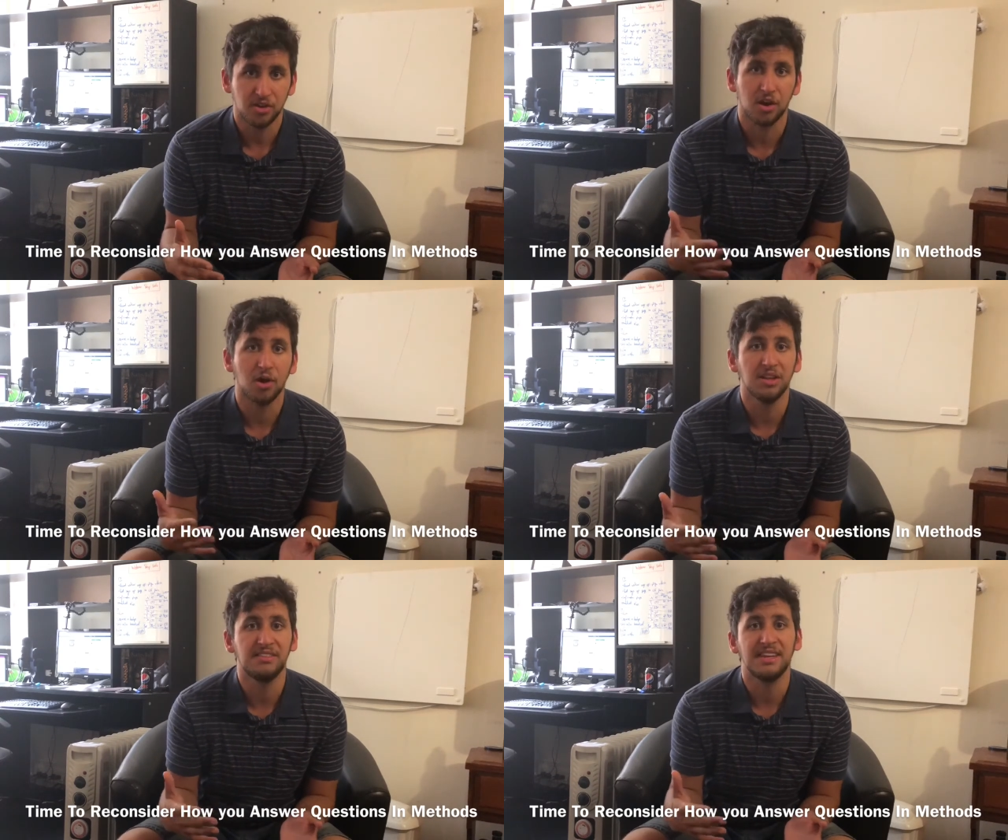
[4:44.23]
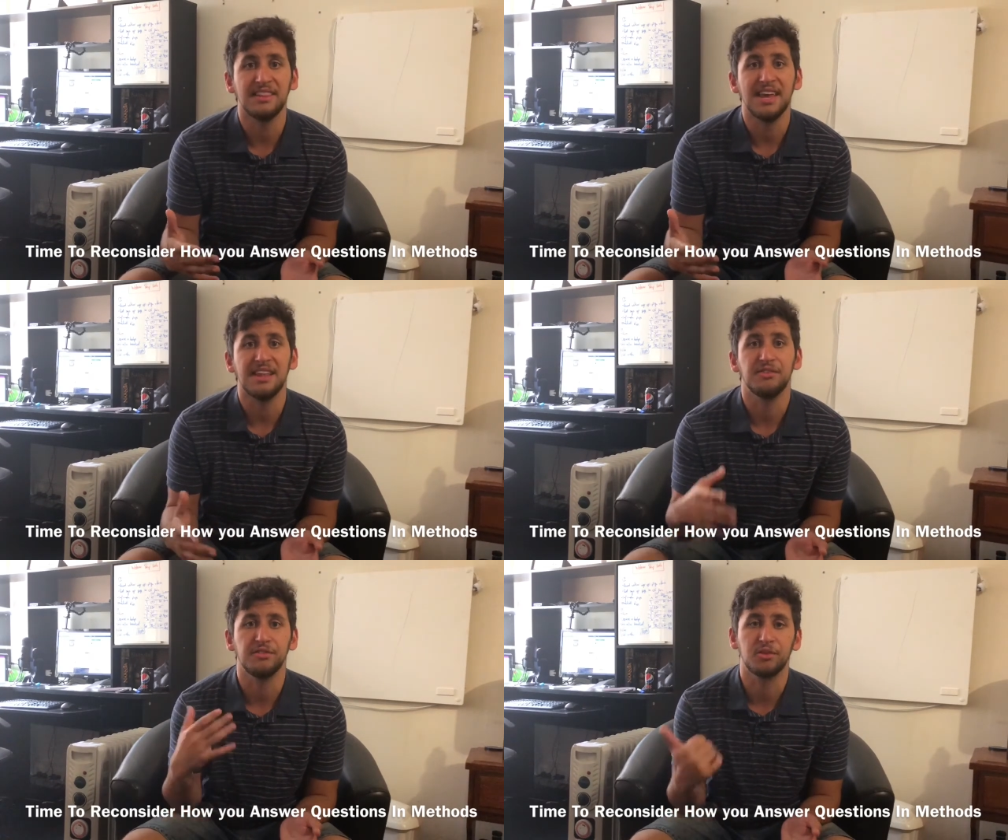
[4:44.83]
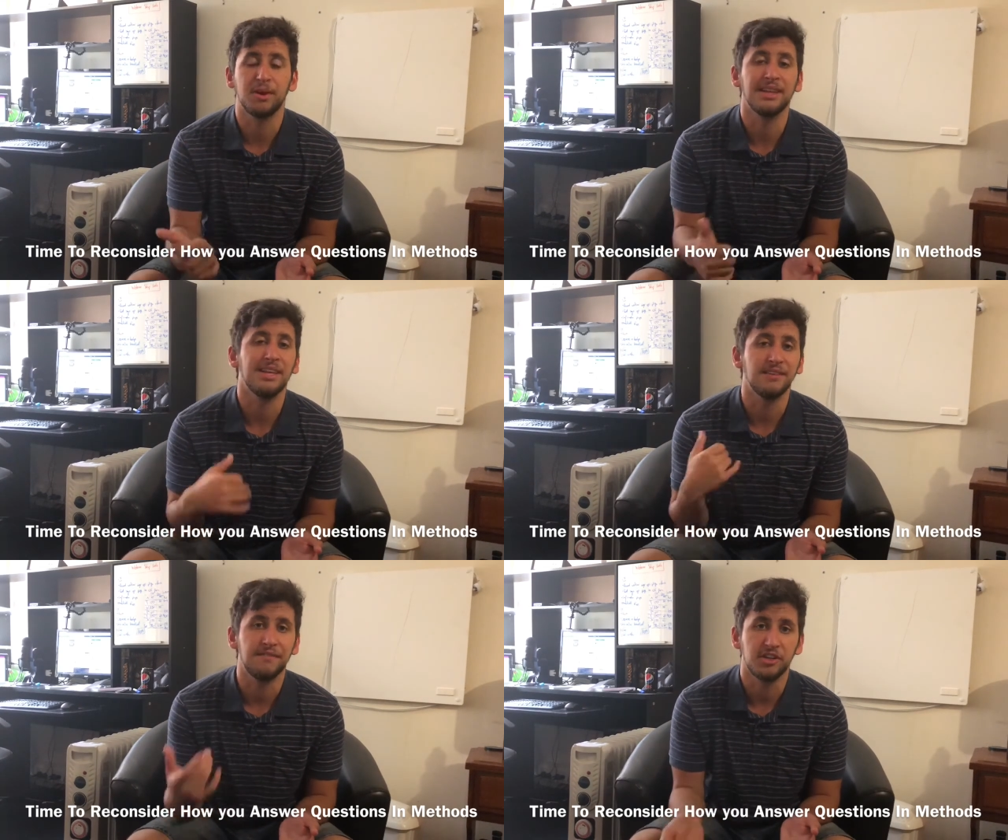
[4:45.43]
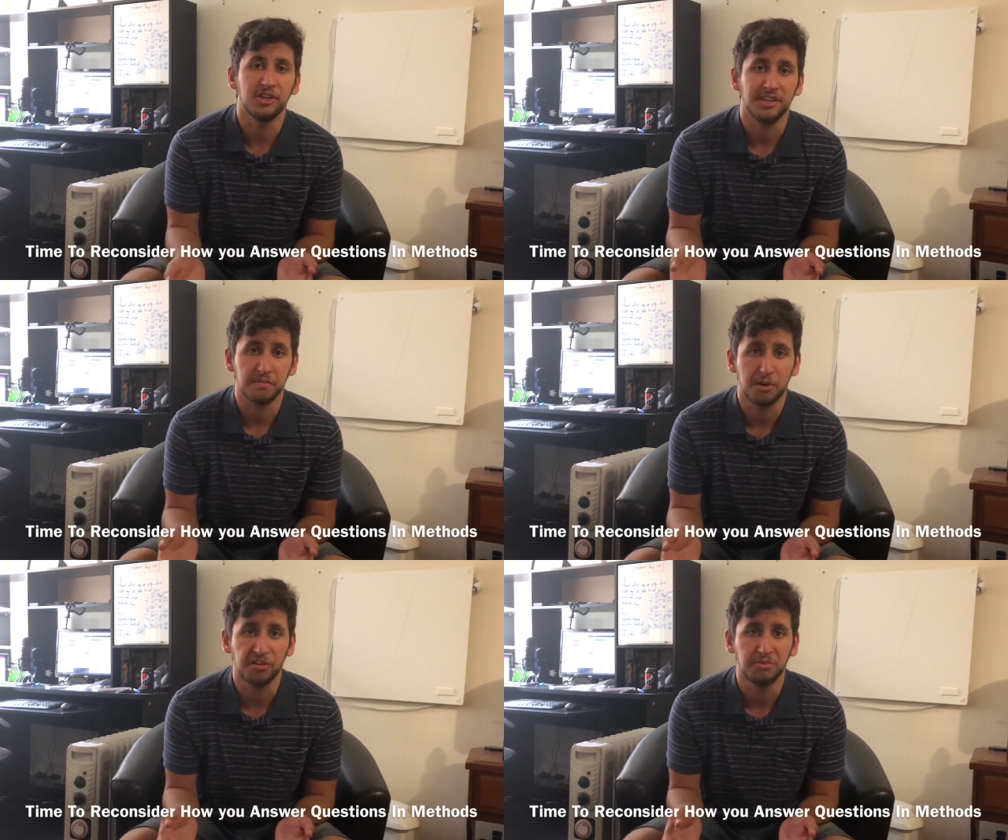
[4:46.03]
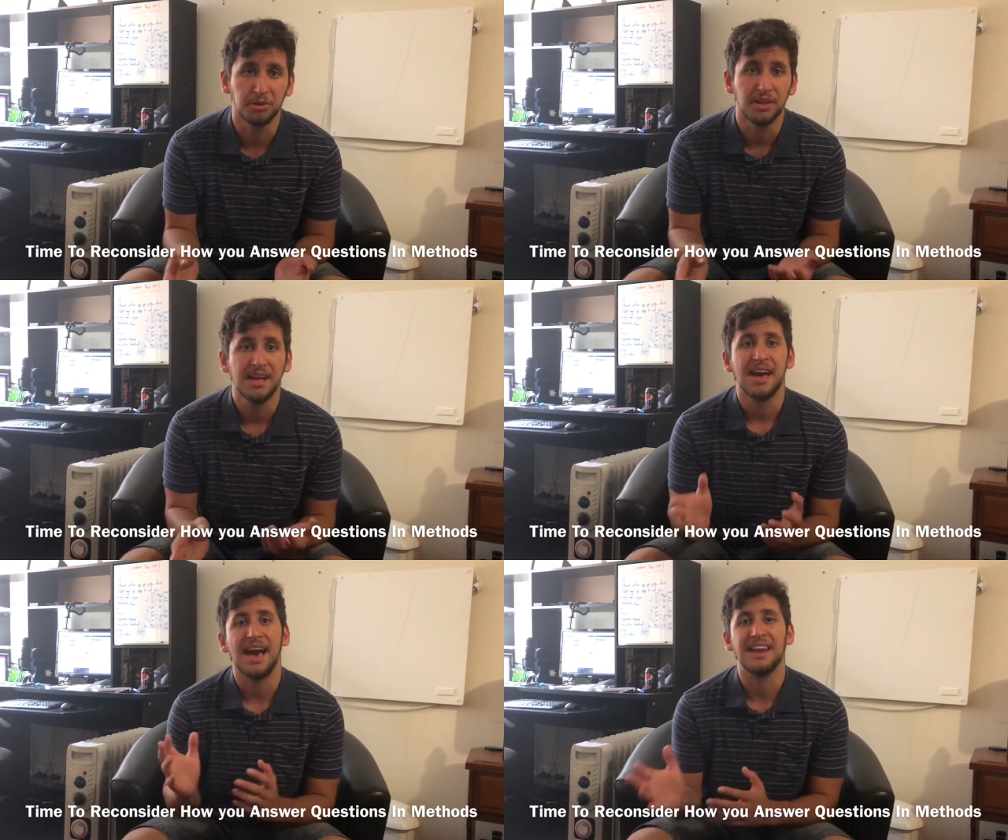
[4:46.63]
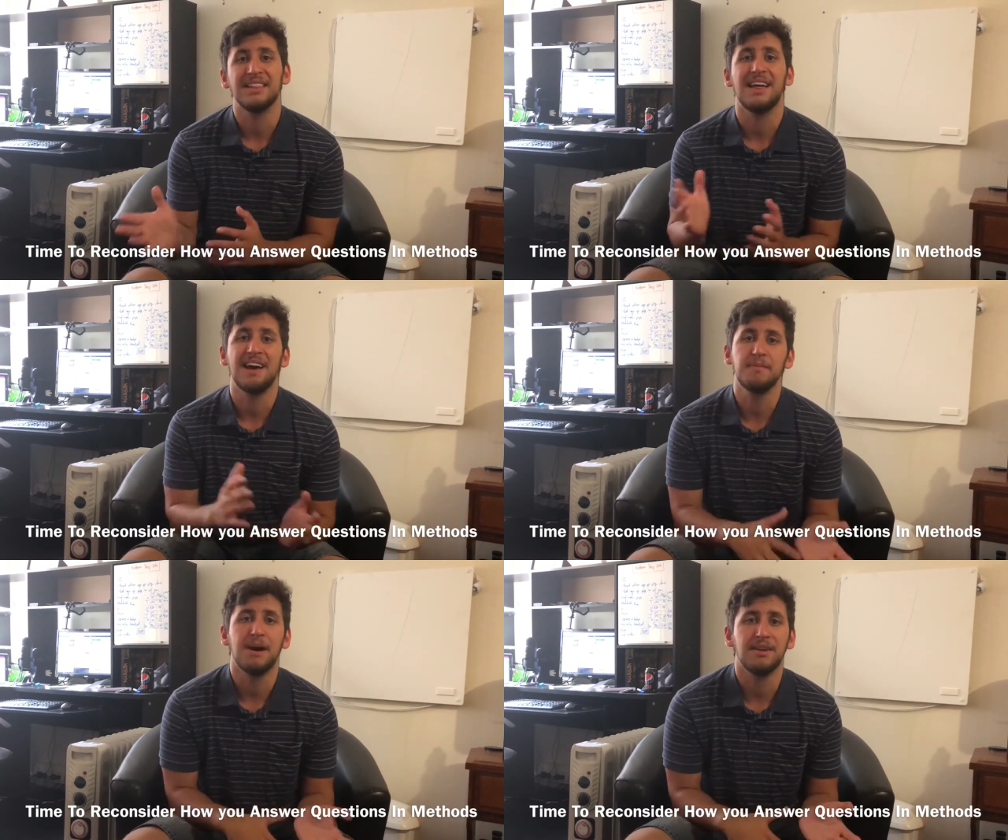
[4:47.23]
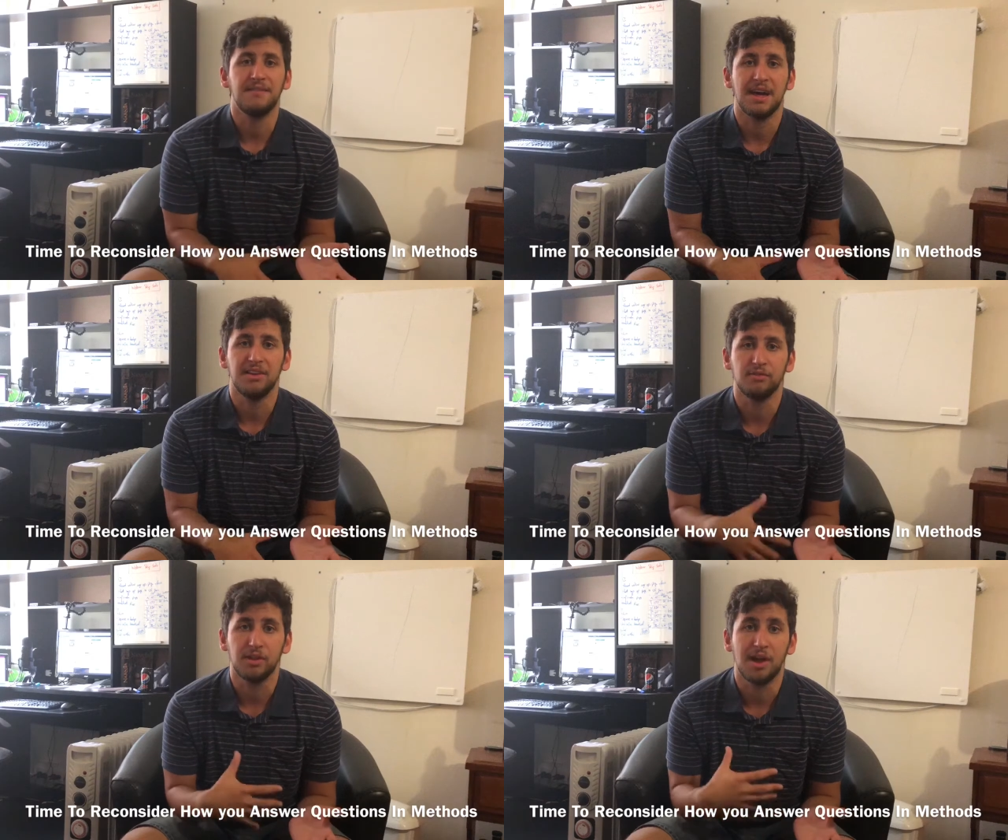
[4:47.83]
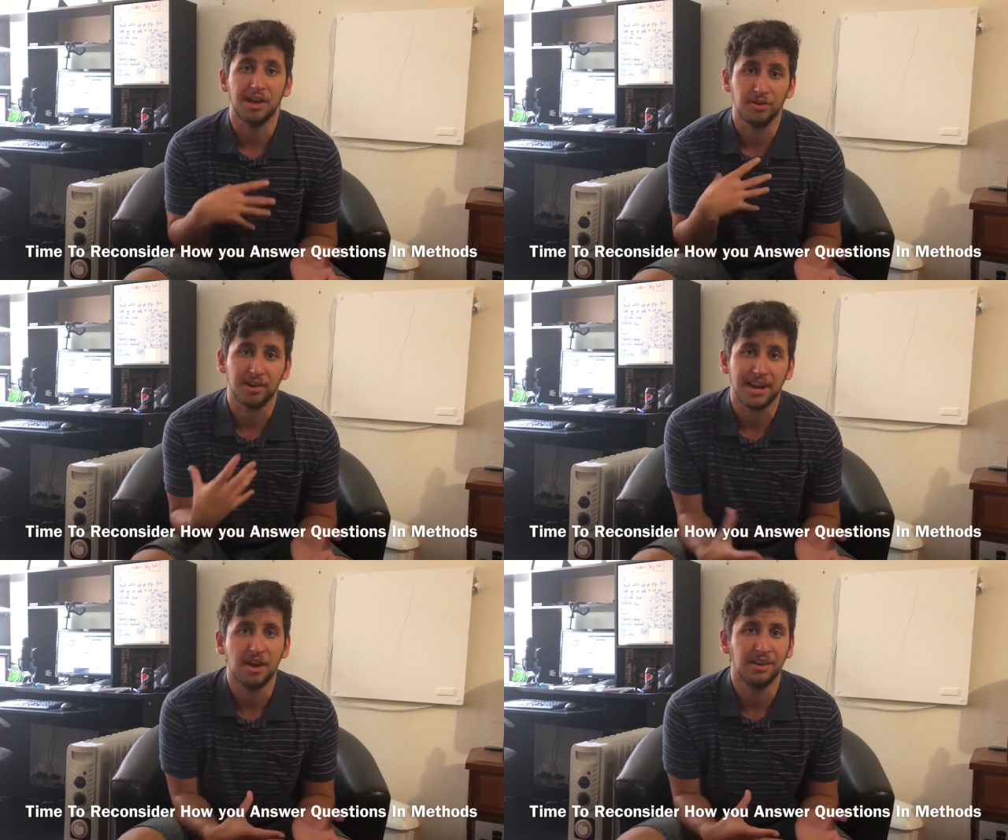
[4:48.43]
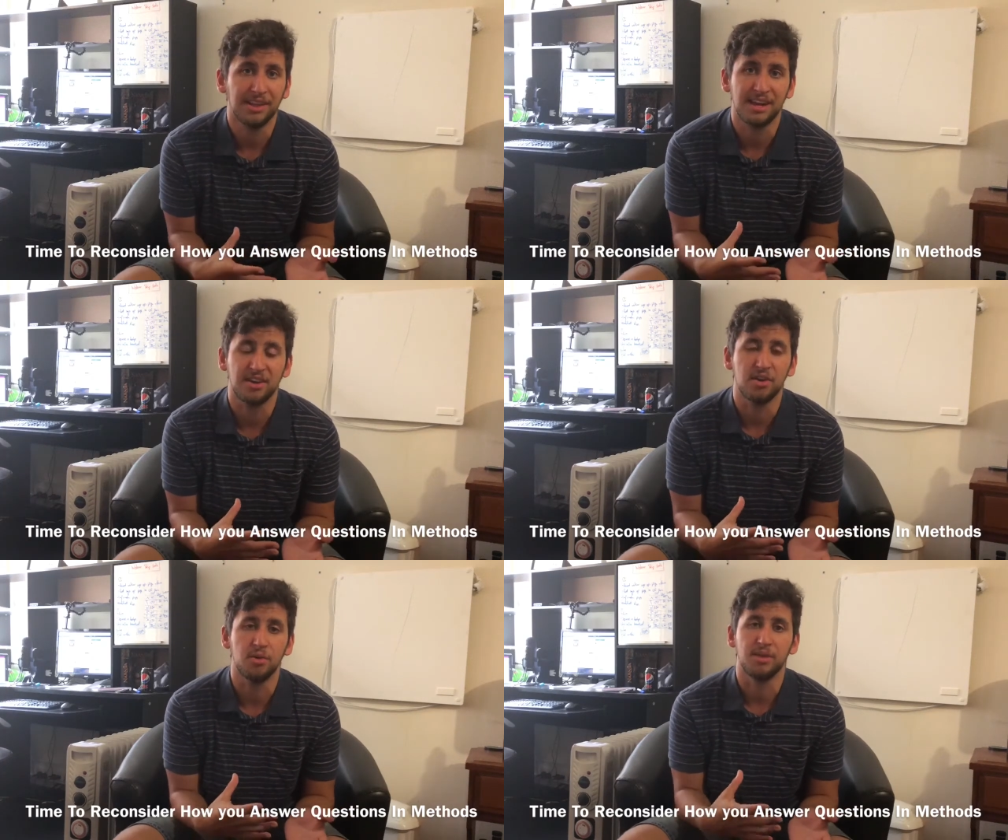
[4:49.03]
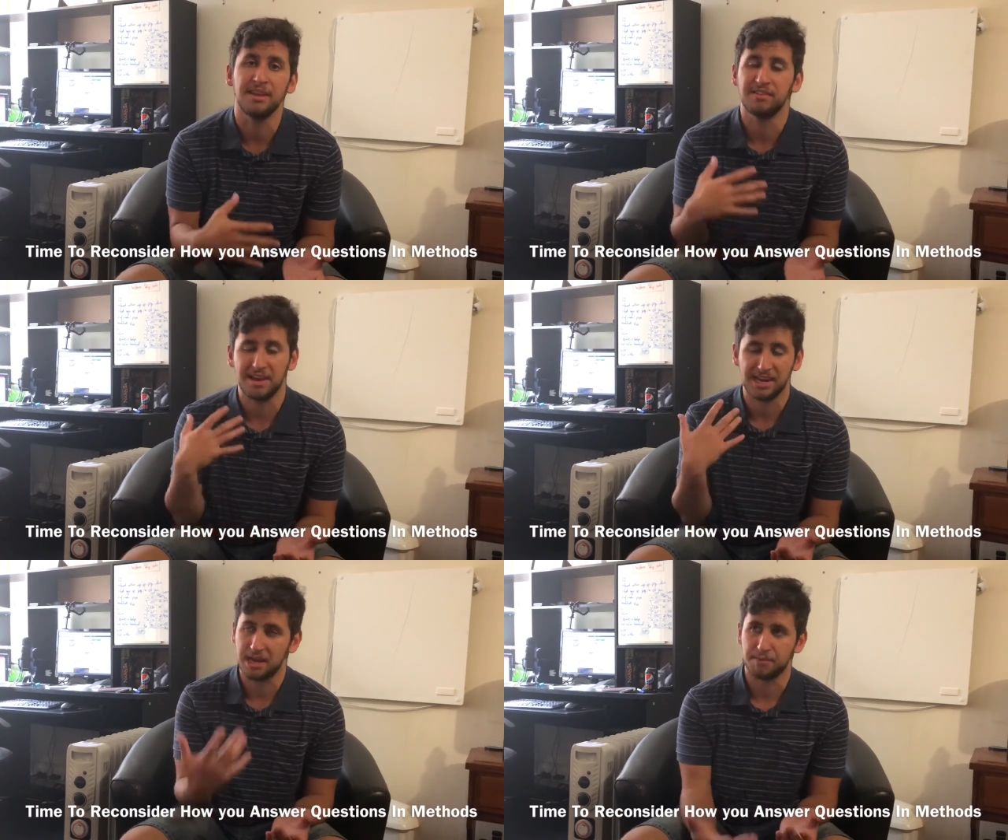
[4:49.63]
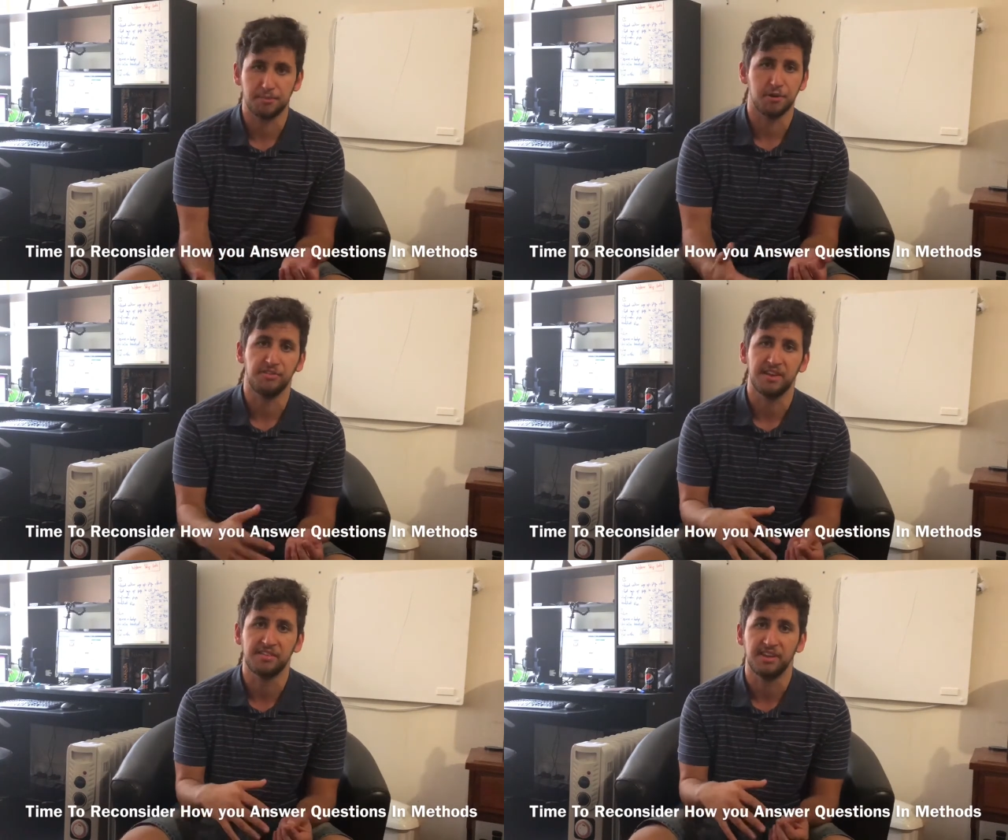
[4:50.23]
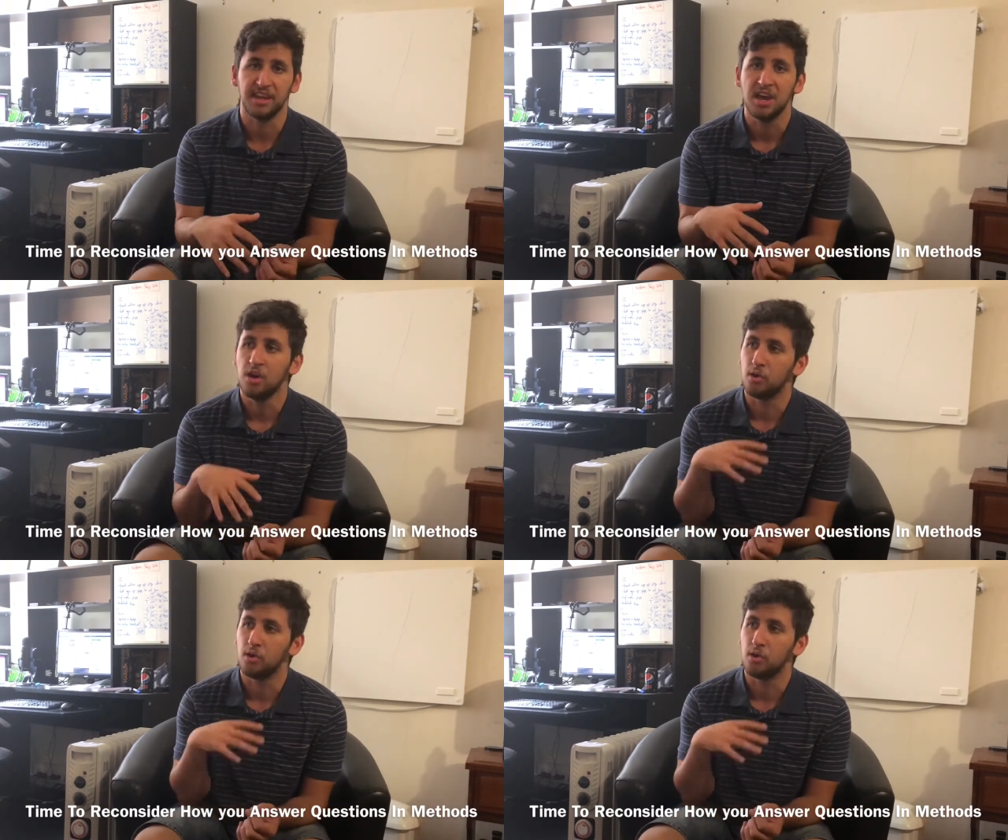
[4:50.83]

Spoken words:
Your goal is to get the answer as quickly and efficiently as possible, and a large part of that is relying on your calculator to do things like number processing,